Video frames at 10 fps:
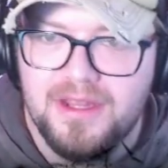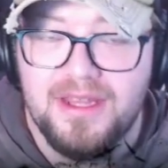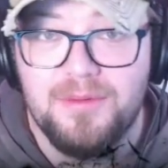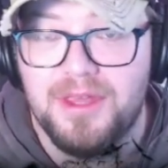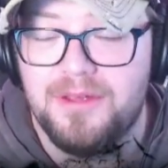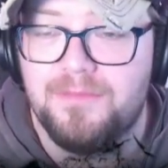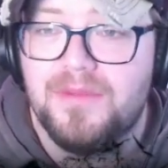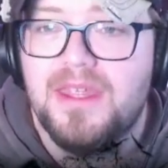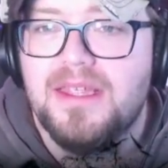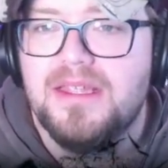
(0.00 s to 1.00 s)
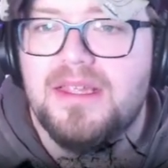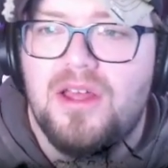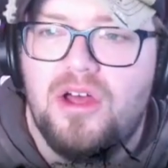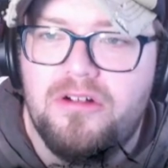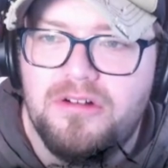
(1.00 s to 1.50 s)
There we go.
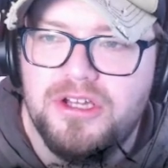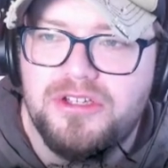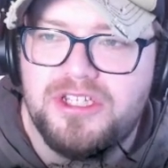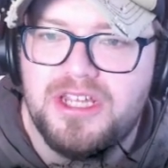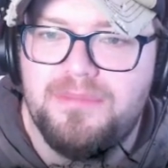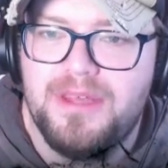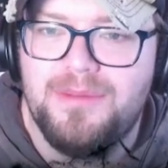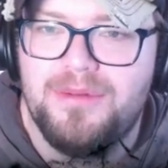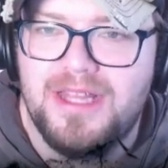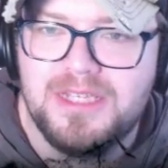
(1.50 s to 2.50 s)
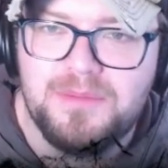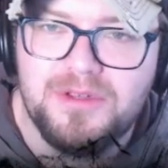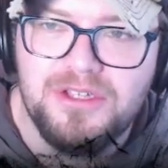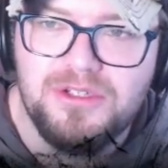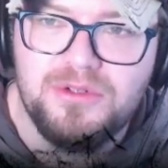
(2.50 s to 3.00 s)
Horror news time, people. As per
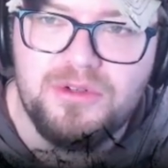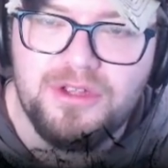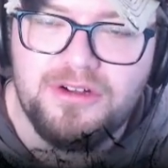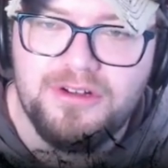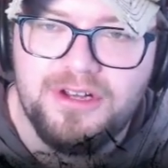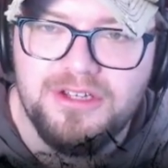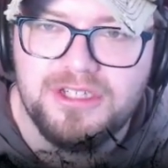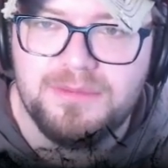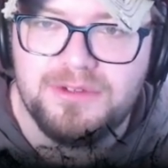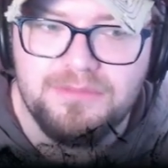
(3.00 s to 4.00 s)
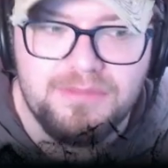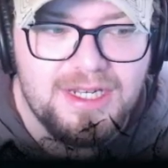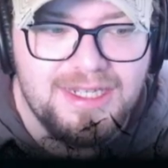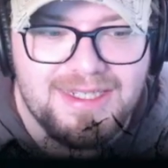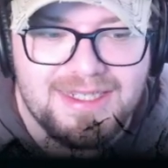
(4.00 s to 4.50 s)
usual, all the horror news comes from
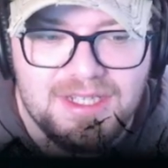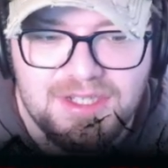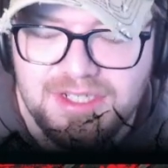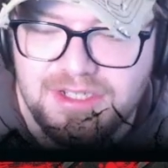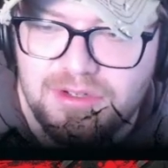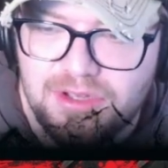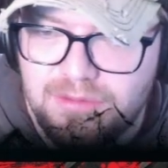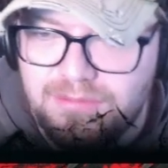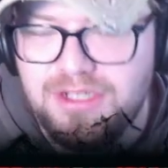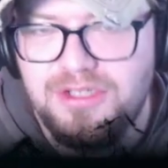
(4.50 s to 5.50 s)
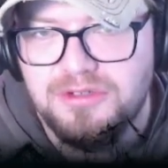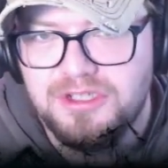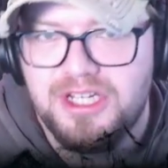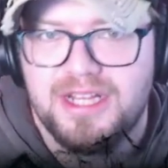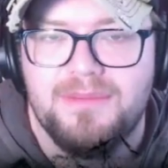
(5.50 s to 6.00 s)
bloodydisgusting.com. Be sure to
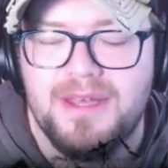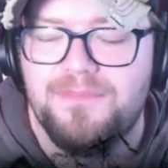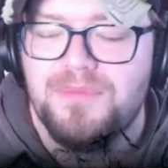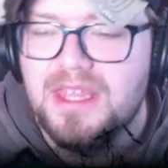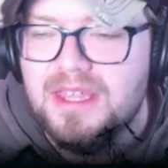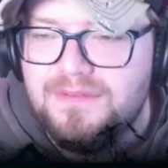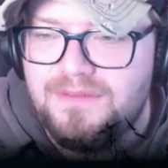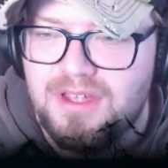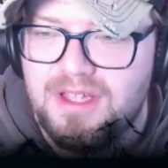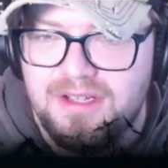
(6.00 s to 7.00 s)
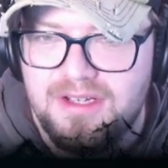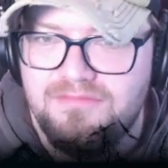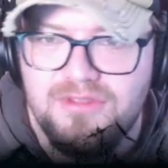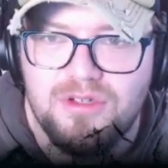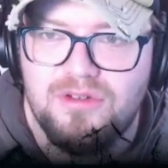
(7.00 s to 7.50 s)
check them out for
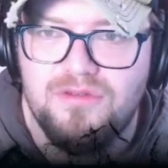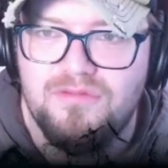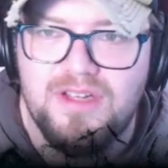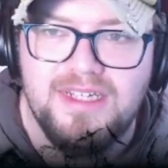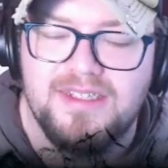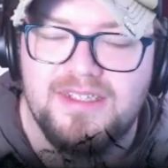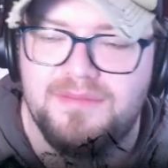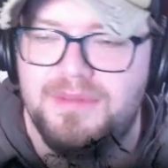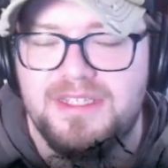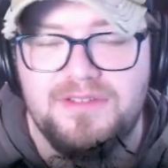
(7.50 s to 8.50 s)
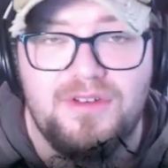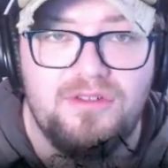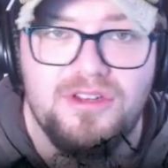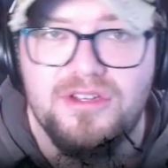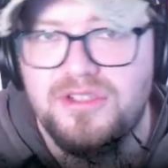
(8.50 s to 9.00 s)
your latest bits of
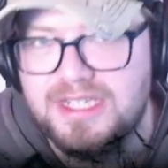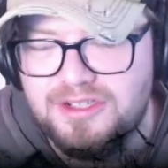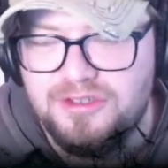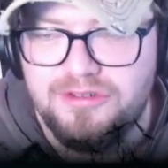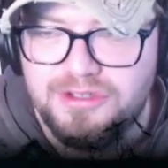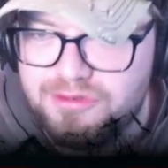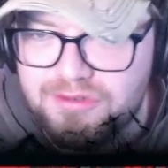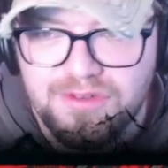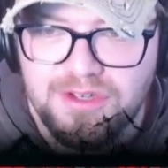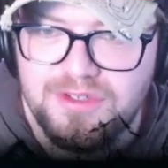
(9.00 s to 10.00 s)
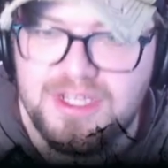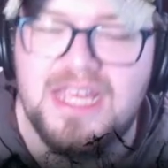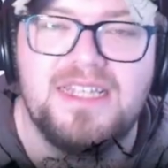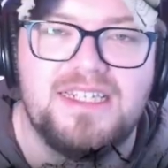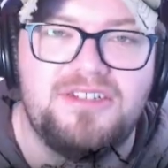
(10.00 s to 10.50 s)
horror news, editorials, reviews,
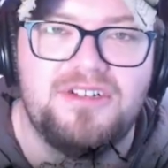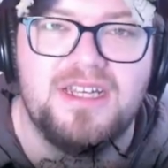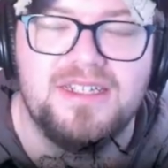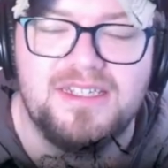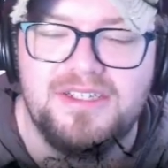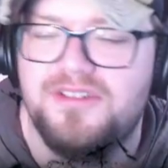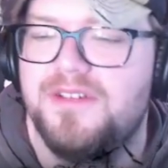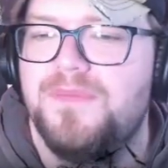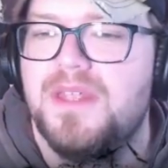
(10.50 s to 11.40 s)
etc., etc.